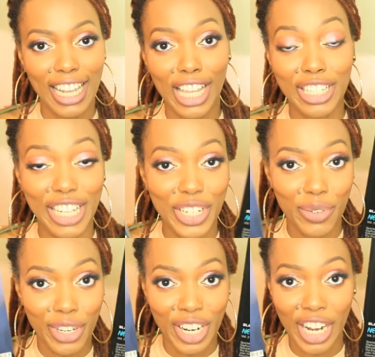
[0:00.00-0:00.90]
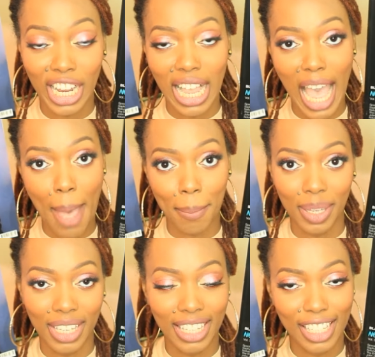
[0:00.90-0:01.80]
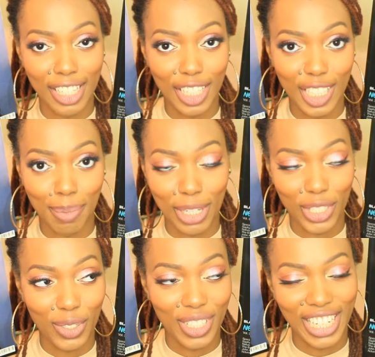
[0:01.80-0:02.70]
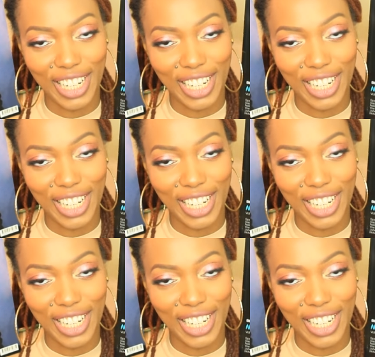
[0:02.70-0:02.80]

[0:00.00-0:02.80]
and I'll send you your copy special